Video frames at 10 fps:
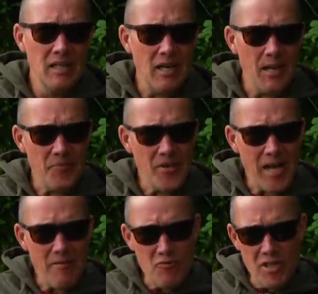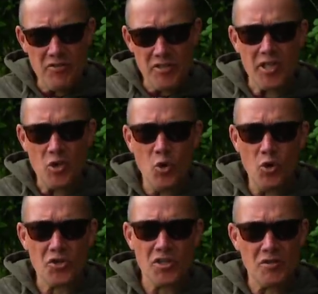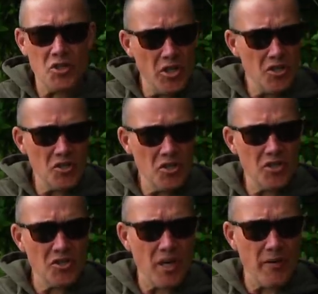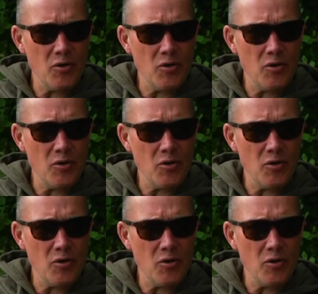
I'm really, really cautious, and years ago,